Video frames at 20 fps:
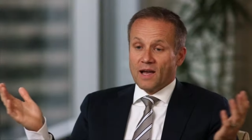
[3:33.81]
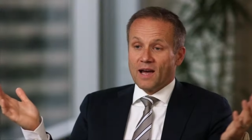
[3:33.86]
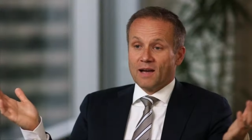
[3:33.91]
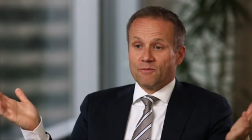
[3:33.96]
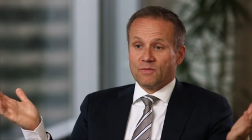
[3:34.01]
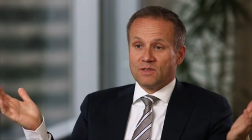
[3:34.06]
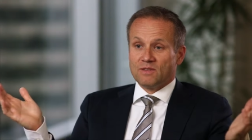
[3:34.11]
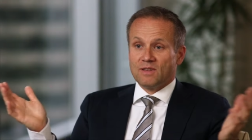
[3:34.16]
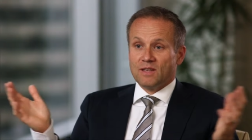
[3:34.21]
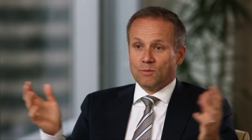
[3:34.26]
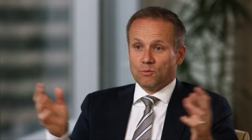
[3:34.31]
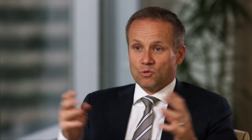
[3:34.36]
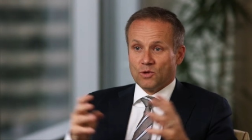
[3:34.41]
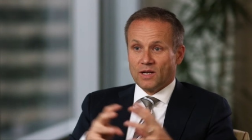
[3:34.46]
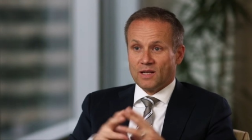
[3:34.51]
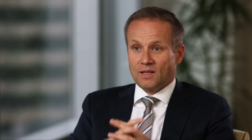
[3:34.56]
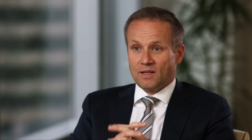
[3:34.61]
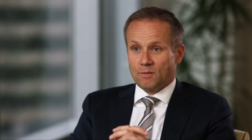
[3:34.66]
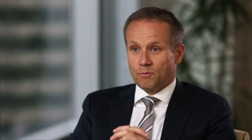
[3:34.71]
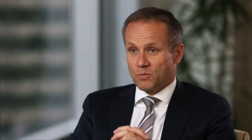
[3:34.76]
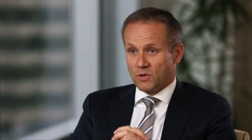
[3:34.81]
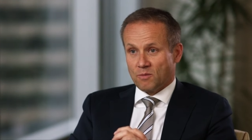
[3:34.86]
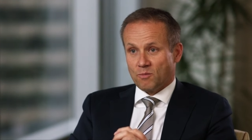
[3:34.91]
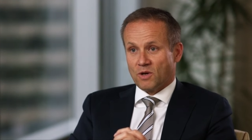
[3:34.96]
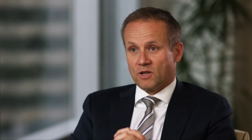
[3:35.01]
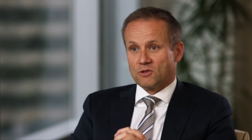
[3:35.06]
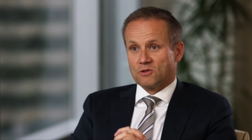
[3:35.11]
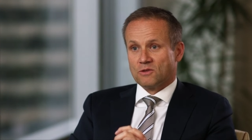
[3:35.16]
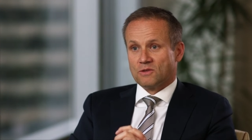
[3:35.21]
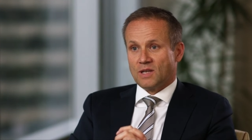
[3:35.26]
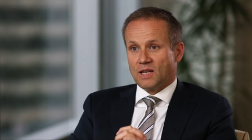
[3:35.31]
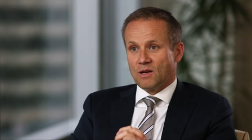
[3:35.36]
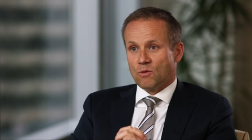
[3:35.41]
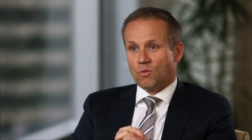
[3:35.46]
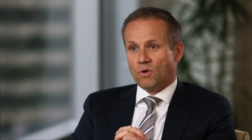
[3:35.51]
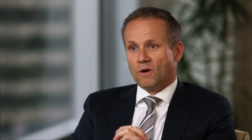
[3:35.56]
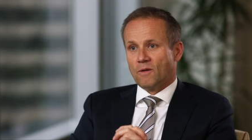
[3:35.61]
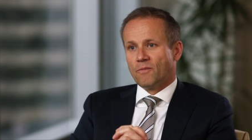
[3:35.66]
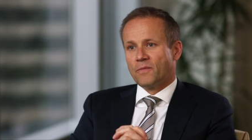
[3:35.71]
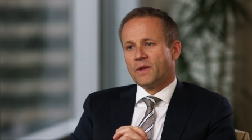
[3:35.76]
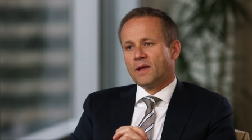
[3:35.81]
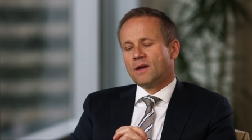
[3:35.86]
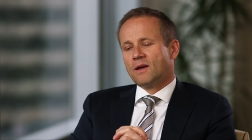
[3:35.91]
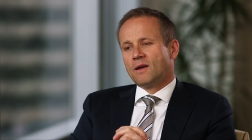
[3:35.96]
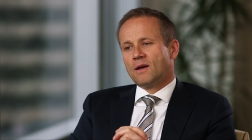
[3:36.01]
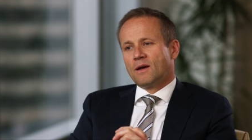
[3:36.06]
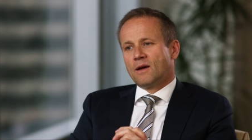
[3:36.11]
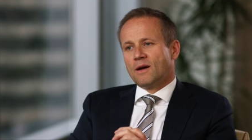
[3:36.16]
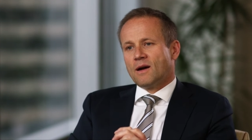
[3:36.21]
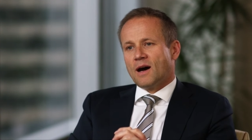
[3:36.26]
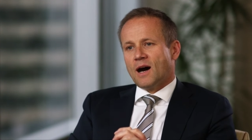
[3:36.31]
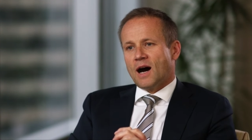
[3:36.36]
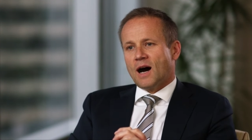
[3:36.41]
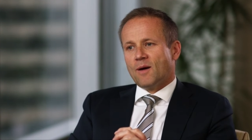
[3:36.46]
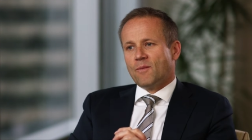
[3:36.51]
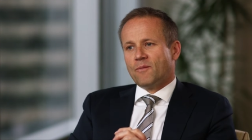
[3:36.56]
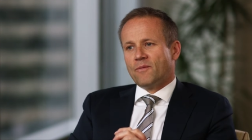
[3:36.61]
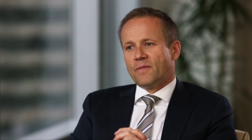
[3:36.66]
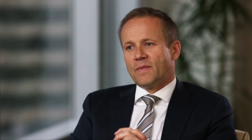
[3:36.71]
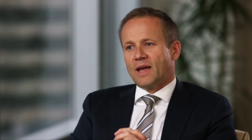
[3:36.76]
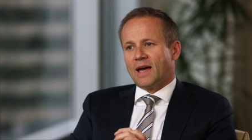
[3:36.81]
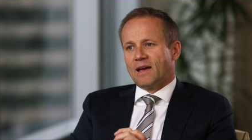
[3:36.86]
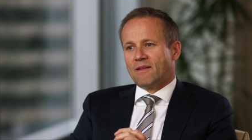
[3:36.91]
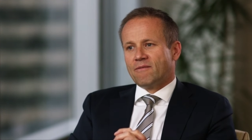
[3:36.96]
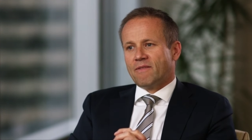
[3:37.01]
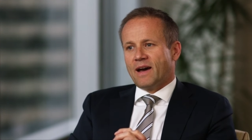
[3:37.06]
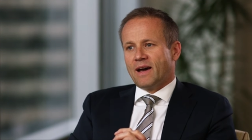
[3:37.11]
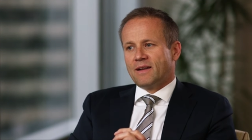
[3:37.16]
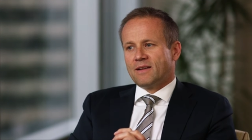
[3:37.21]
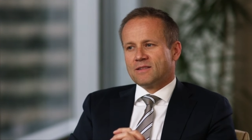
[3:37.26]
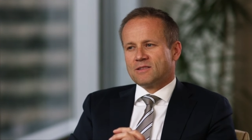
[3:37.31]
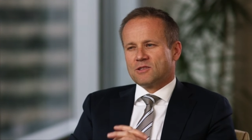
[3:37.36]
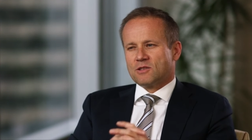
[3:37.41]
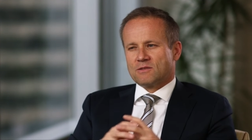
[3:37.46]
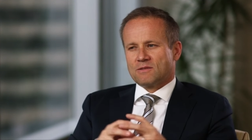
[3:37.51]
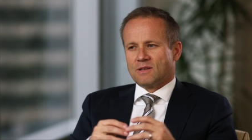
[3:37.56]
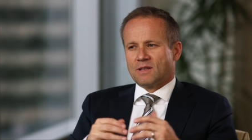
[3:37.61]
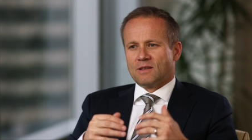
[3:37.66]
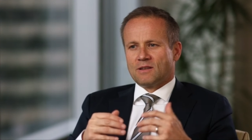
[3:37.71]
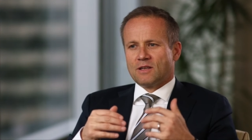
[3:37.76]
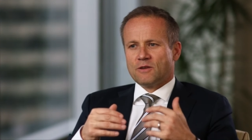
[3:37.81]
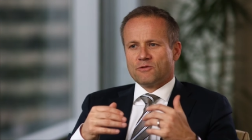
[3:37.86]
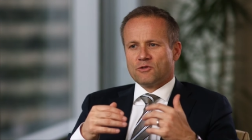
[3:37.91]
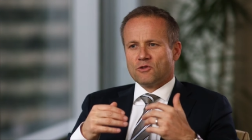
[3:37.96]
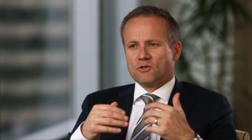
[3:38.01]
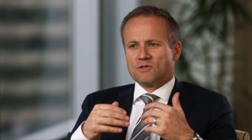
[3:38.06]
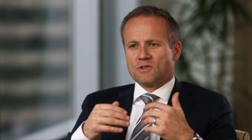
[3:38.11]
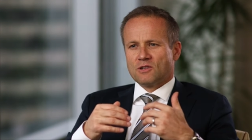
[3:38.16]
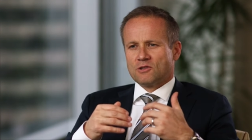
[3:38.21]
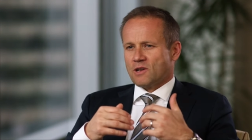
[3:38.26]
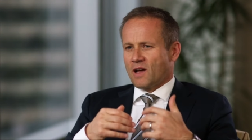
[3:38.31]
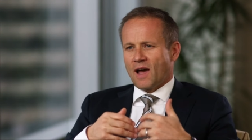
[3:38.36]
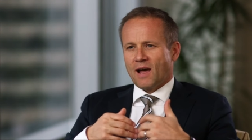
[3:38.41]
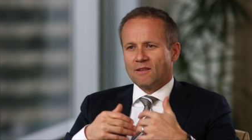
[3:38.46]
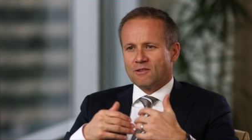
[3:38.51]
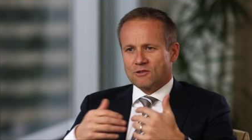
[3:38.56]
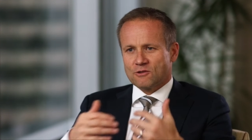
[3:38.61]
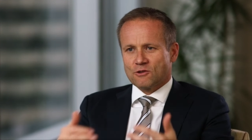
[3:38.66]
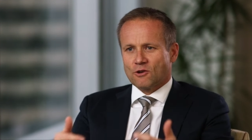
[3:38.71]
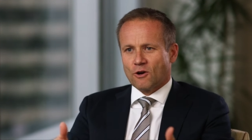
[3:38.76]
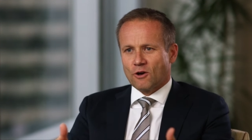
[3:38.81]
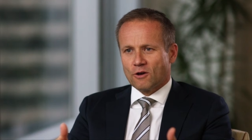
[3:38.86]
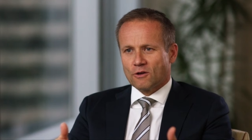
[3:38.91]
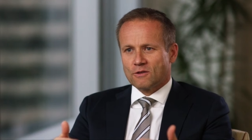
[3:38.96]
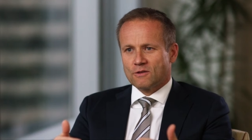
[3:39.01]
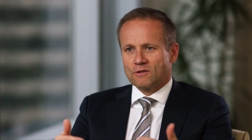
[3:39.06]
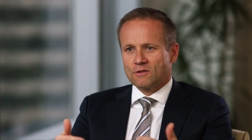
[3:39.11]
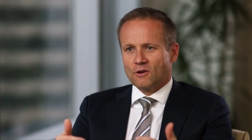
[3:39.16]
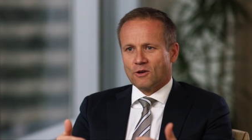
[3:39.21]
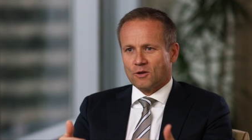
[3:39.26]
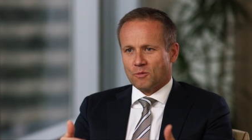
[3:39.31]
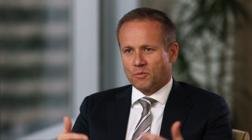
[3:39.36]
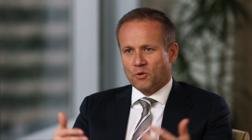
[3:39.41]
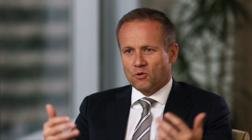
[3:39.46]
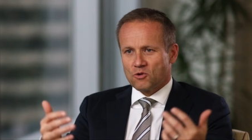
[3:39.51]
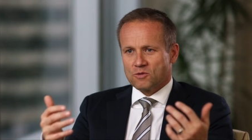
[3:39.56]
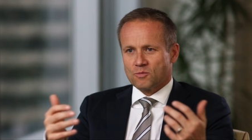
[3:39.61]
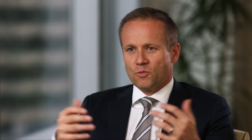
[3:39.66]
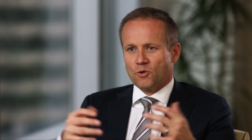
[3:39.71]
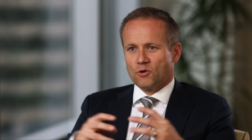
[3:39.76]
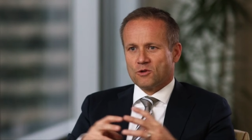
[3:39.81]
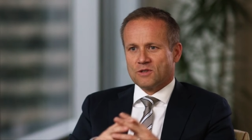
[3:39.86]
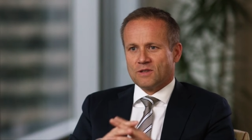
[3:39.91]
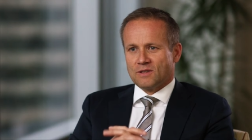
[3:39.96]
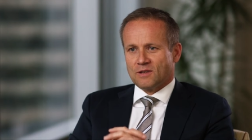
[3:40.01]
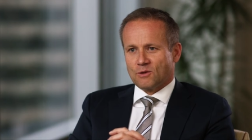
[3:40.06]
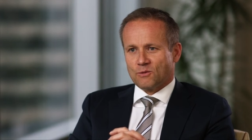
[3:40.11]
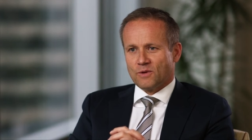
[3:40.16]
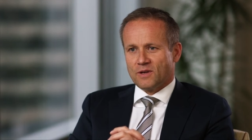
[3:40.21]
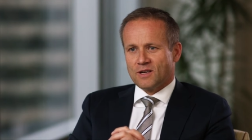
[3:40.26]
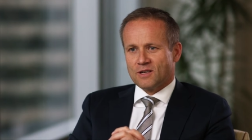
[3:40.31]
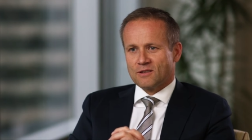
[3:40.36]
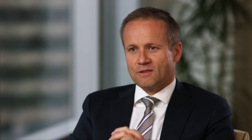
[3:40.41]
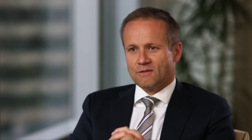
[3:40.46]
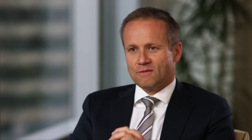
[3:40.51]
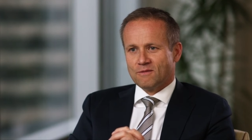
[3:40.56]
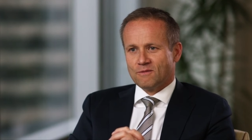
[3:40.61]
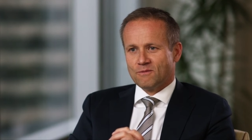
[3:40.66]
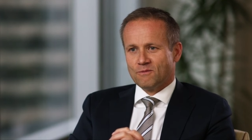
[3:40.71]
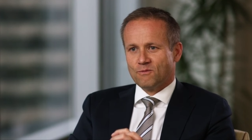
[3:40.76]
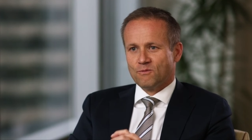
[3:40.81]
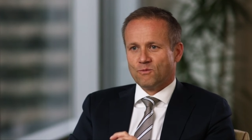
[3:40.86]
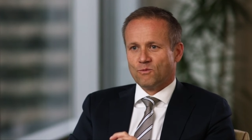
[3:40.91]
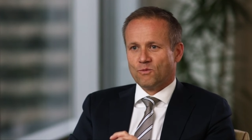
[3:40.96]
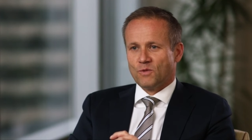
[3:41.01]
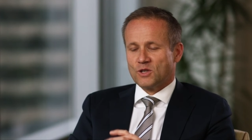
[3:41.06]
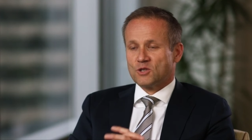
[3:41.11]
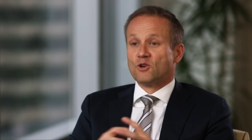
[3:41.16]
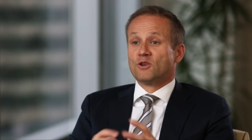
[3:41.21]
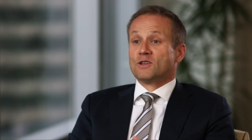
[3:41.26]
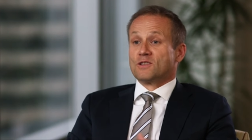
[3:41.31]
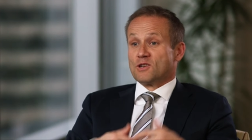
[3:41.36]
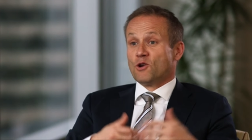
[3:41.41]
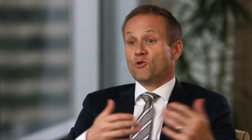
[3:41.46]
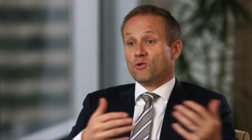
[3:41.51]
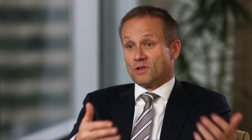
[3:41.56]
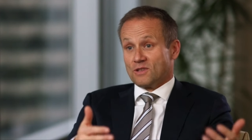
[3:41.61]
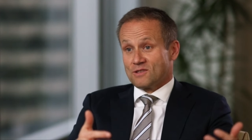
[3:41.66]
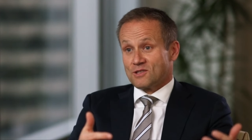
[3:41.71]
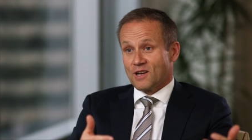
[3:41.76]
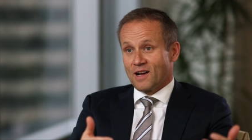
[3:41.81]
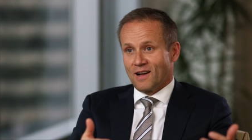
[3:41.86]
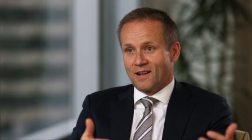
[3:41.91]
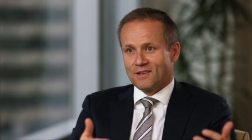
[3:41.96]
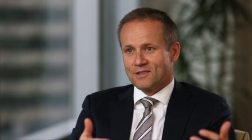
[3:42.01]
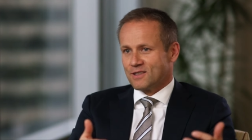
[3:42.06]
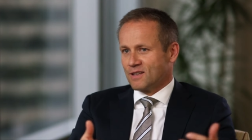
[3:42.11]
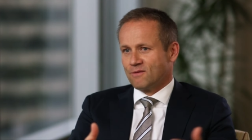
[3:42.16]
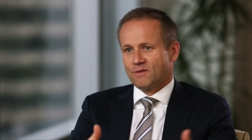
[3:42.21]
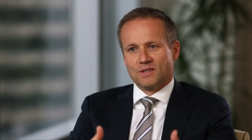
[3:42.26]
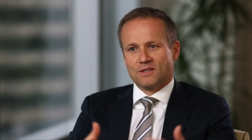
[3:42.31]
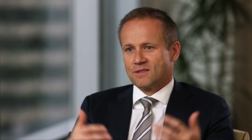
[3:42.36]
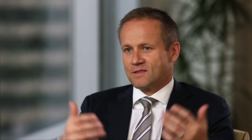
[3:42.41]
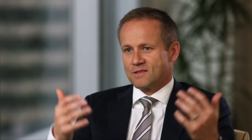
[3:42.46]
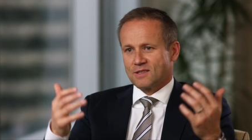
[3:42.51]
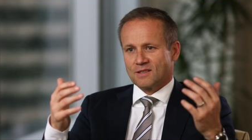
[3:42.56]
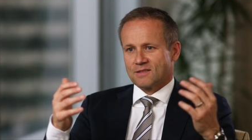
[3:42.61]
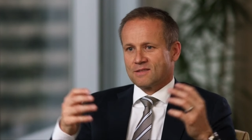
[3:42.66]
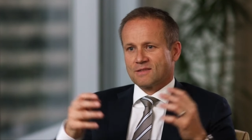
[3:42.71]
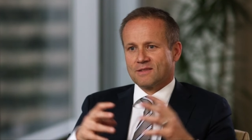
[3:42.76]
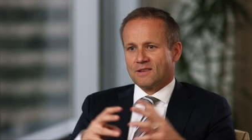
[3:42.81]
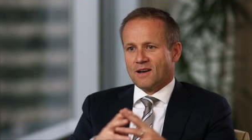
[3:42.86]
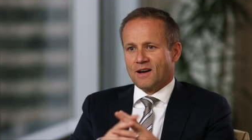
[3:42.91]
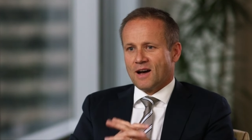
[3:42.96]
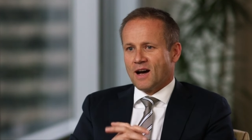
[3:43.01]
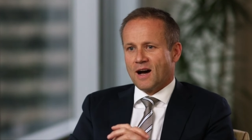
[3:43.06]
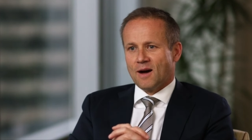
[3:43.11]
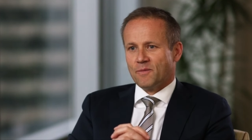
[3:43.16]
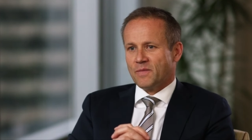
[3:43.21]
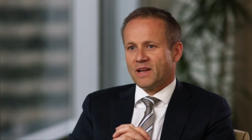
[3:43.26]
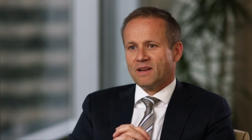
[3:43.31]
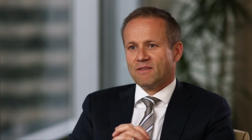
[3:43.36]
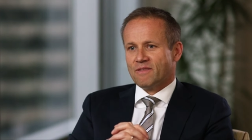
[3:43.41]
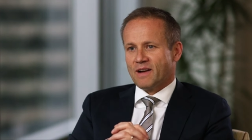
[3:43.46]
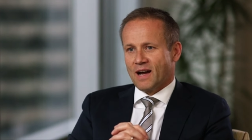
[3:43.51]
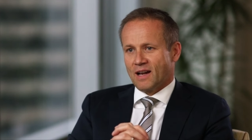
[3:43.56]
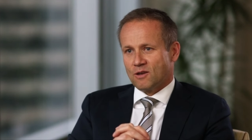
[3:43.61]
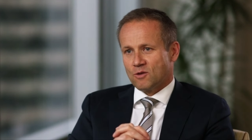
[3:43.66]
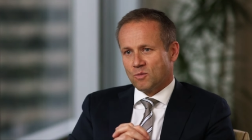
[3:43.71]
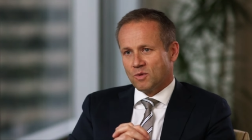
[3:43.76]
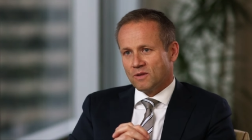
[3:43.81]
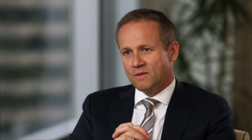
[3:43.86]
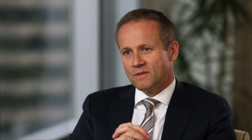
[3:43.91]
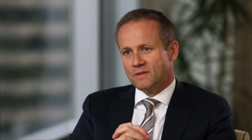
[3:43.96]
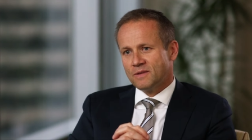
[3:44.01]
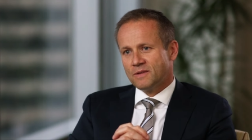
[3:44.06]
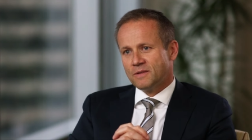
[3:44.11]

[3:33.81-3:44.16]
had the team ready pretty much on day one. And that is just, it gives you such a head start on a post-merge integration, which on its own is challenging, which is just invaluable.